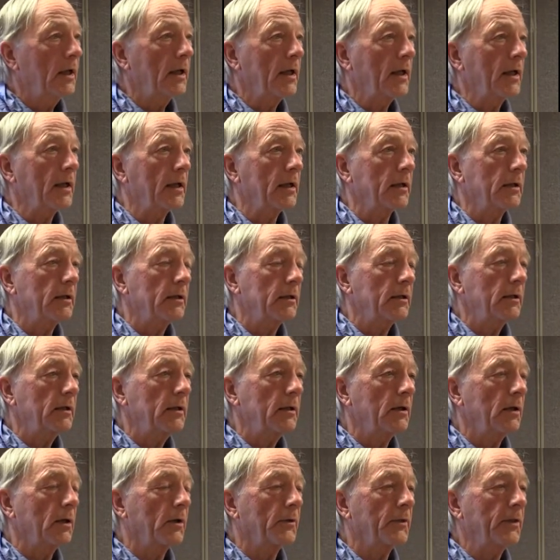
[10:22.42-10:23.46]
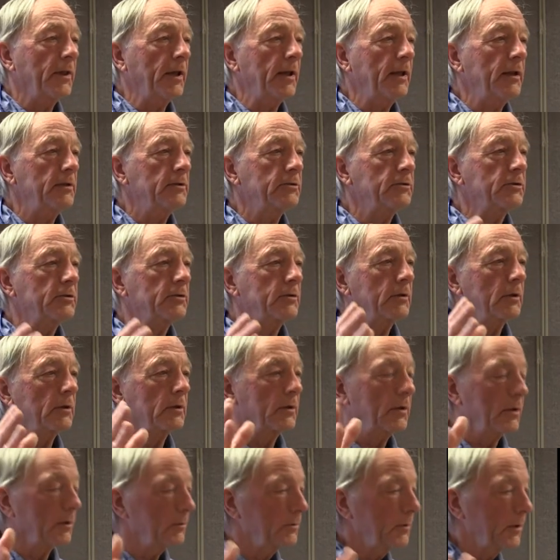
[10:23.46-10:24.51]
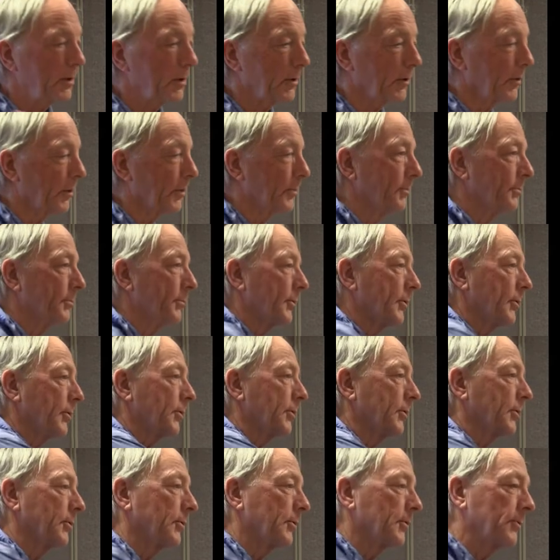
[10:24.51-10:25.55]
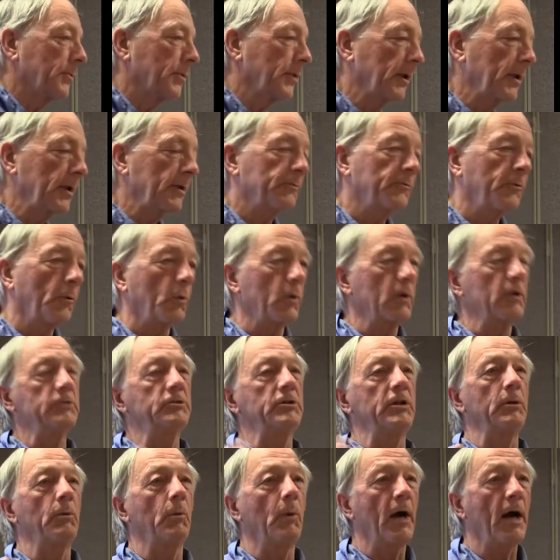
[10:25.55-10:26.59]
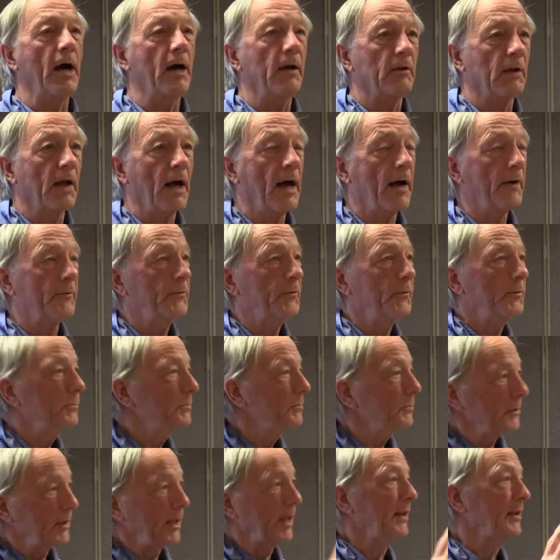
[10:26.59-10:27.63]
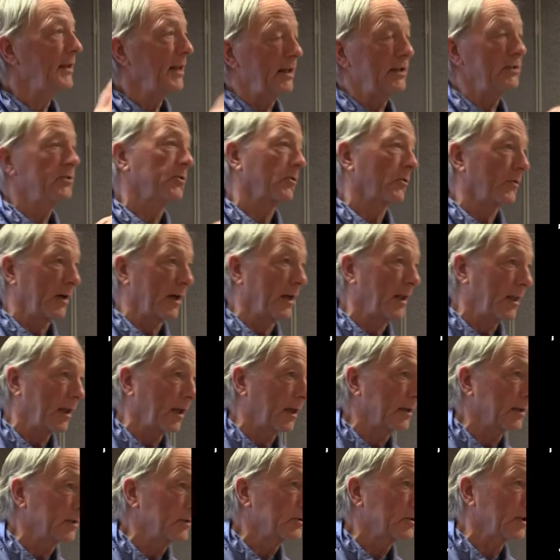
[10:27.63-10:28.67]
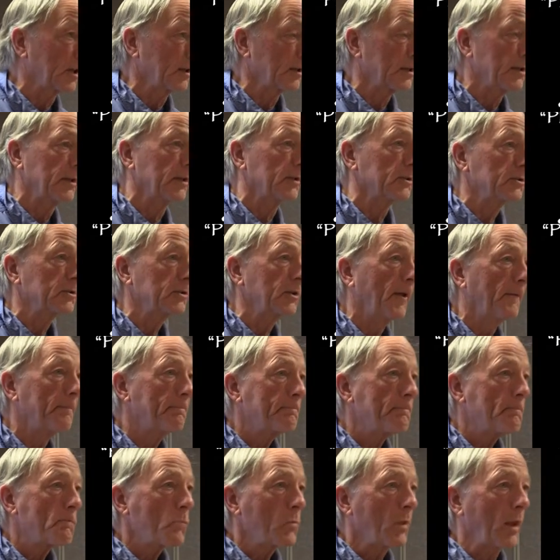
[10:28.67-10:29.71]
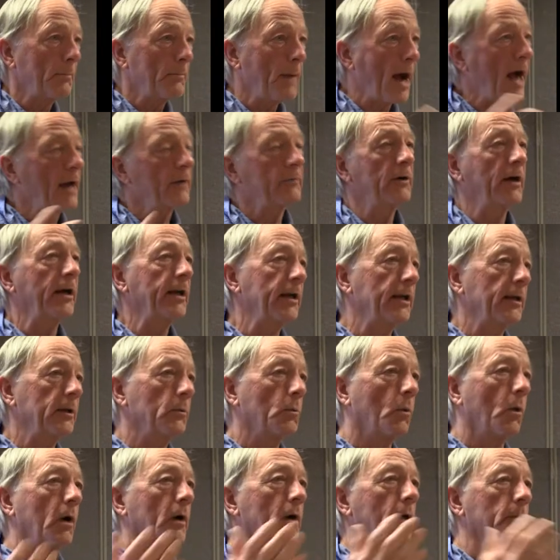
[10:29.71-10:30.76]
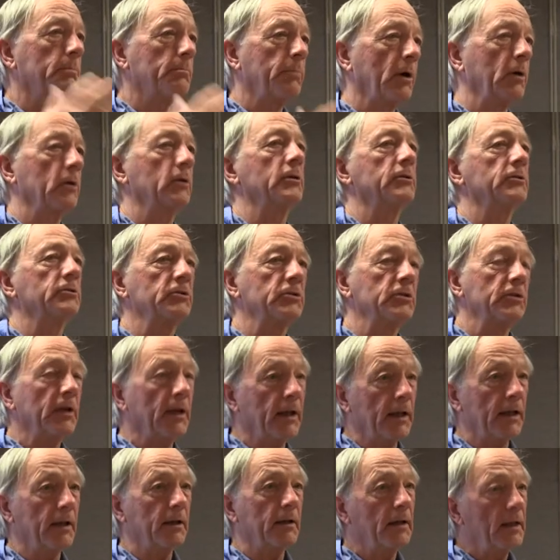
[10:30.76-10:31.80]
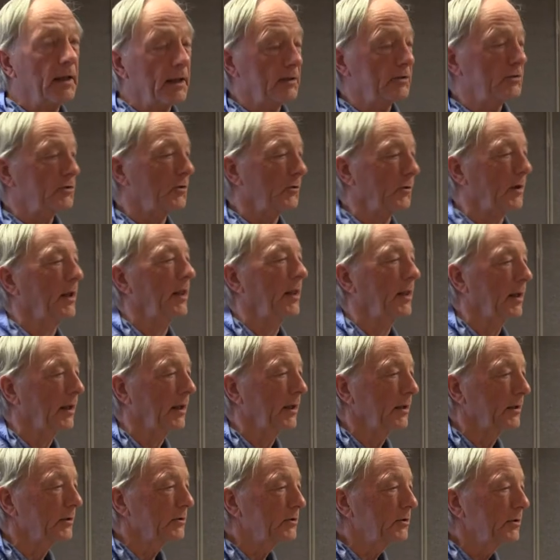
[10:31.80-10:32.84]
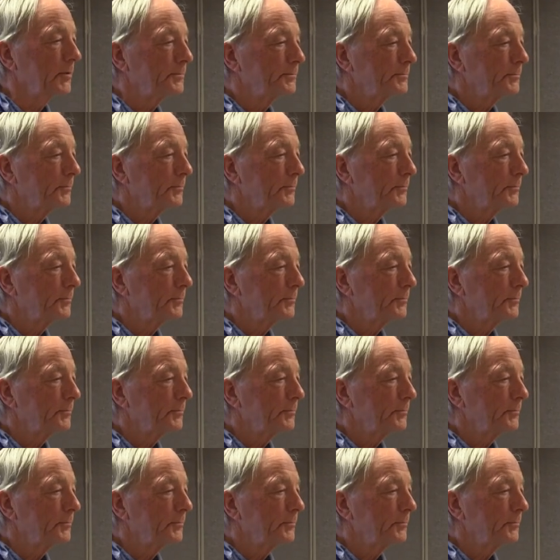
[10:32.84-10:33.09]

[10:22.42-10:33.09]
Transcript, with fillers: Eh, you know, these, the, you know, the, the foraging wildlife need these three things at least. Migrating uh, birds need these three things.